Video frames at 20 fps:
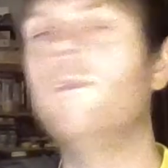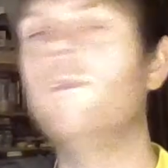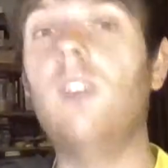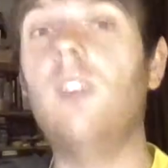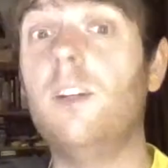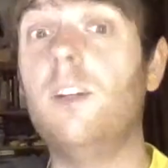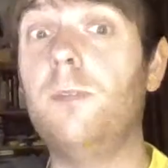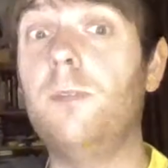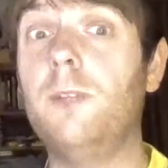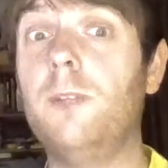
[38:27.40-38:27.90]

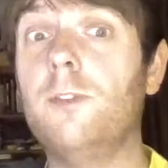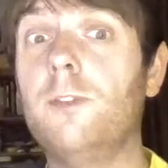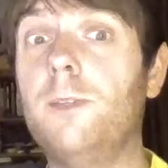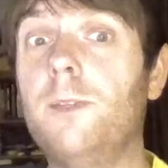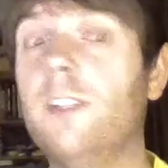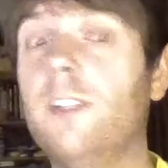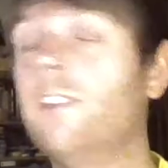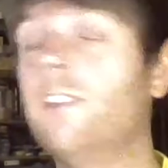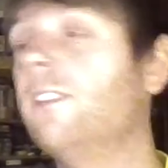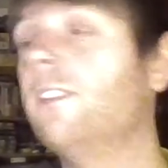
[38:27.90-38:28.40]
I blame
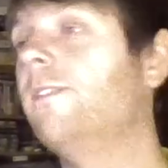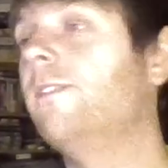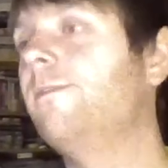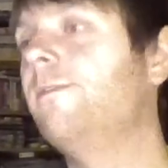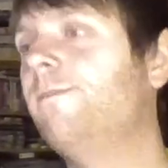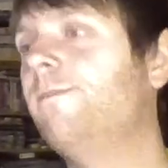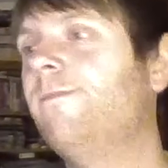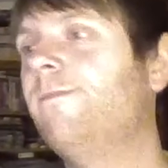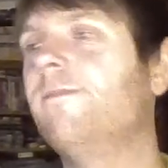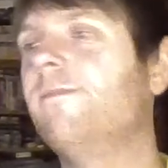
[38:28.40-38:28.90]
Smiths.
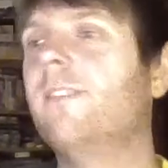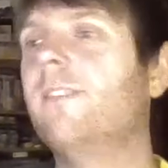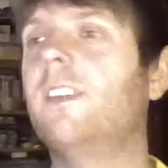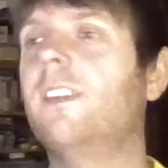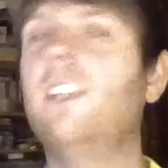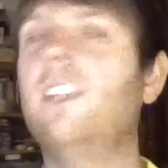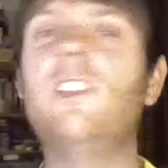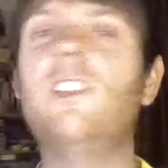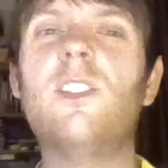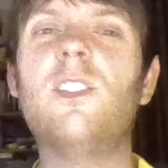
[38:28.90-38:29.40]

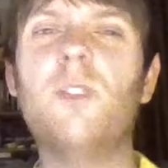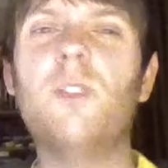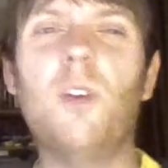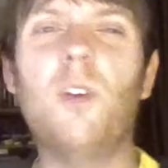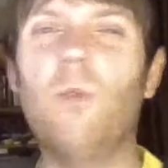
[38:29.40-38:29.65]
They should have put